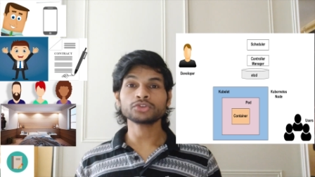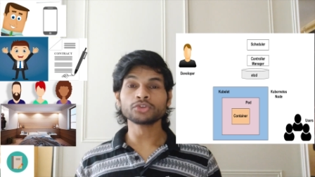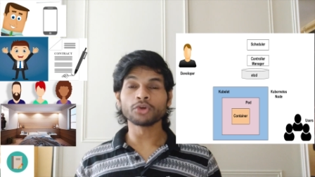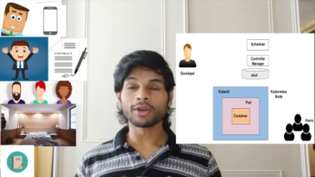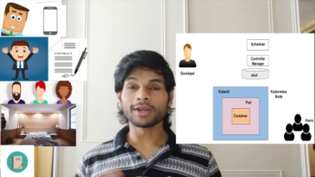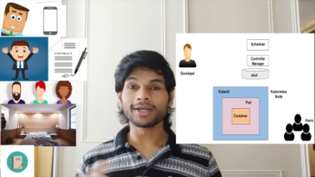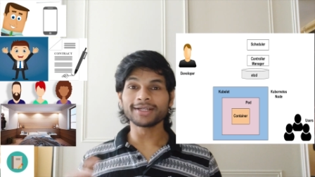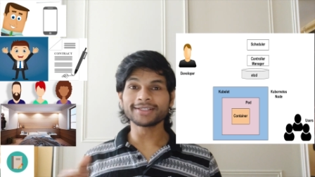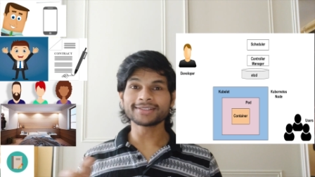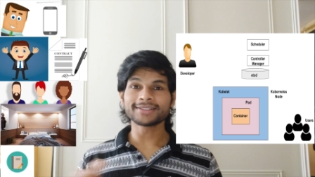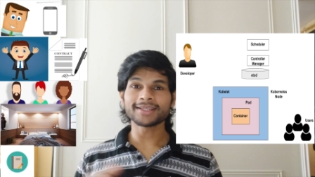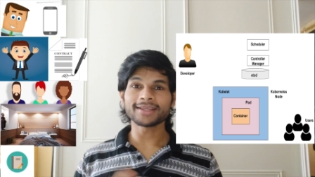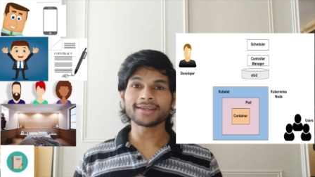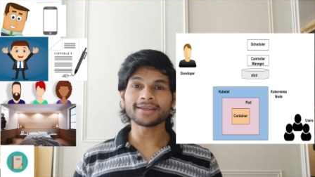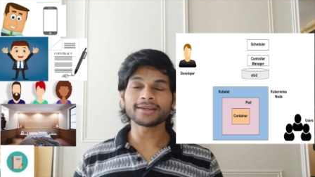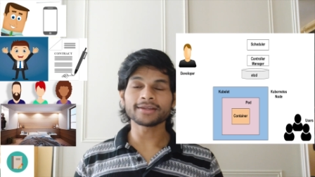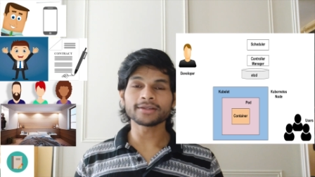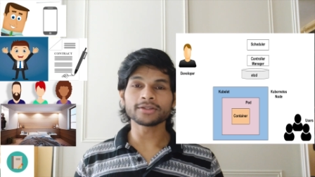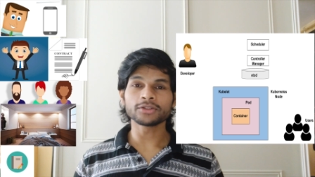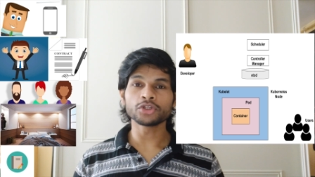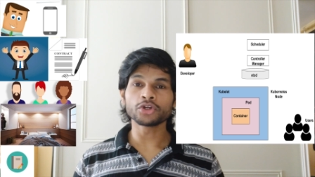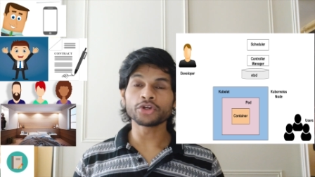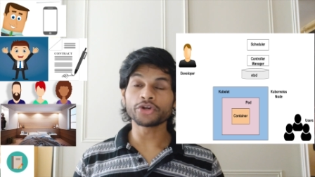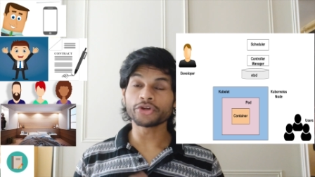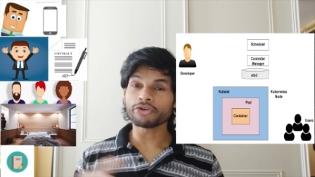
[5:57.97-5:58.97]
So let's
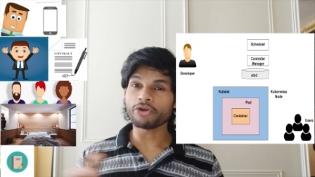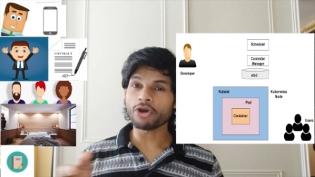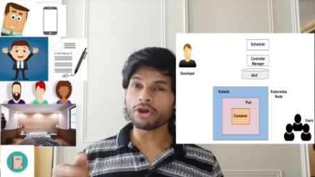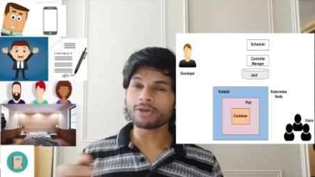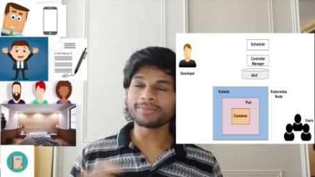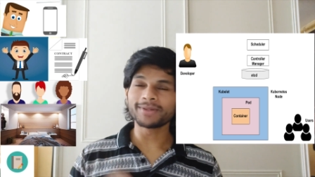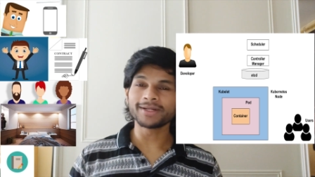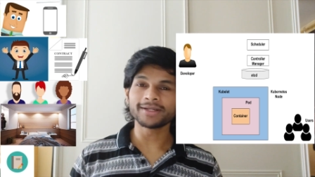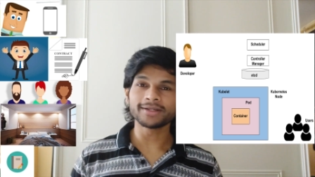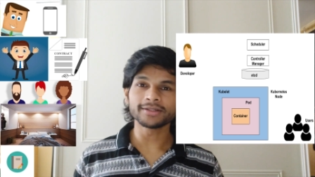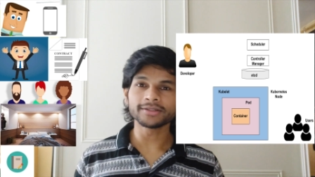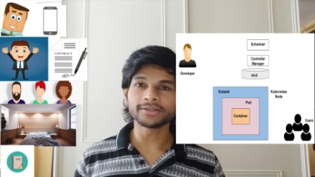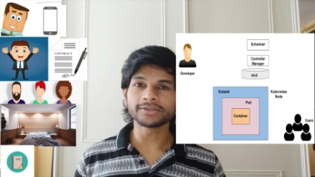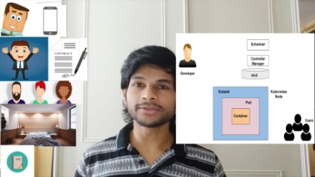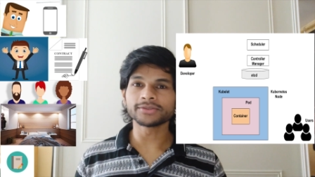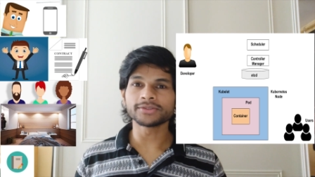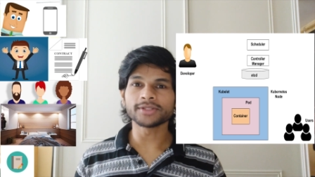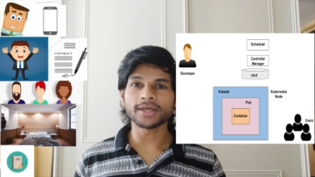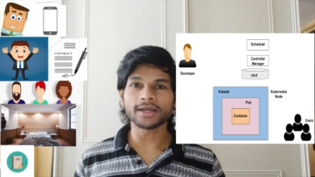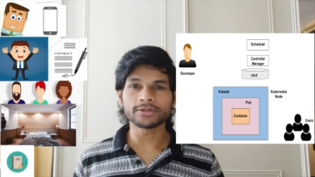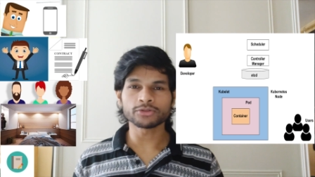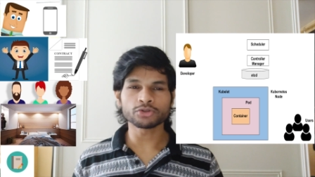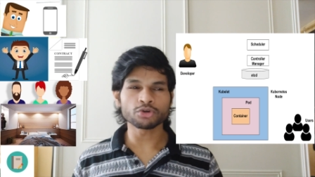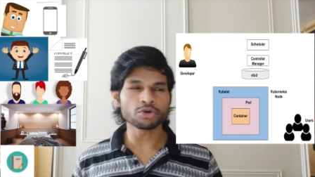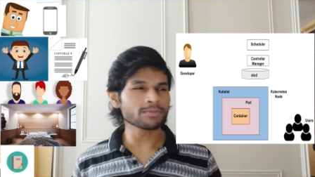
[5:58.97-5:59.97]
say your requirement is
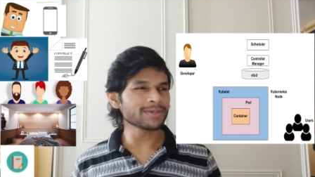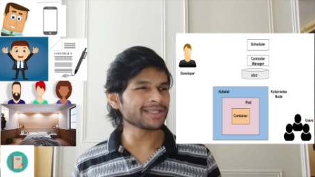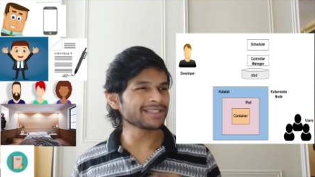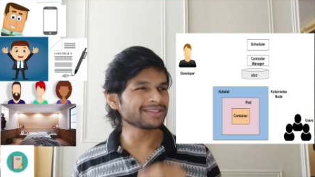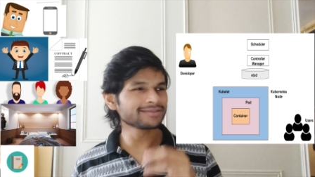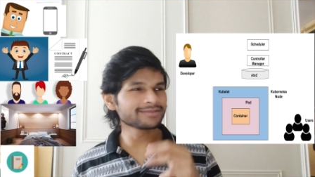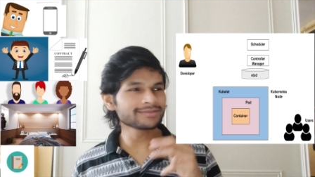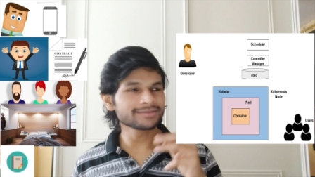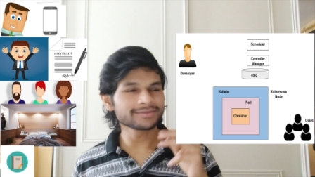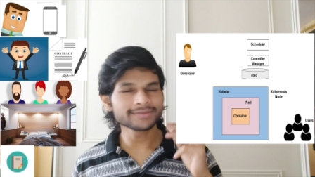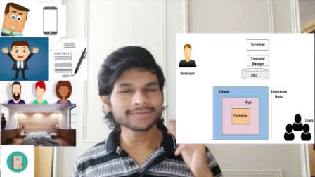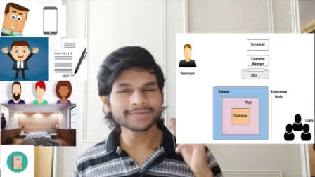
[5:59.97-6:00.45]
there should be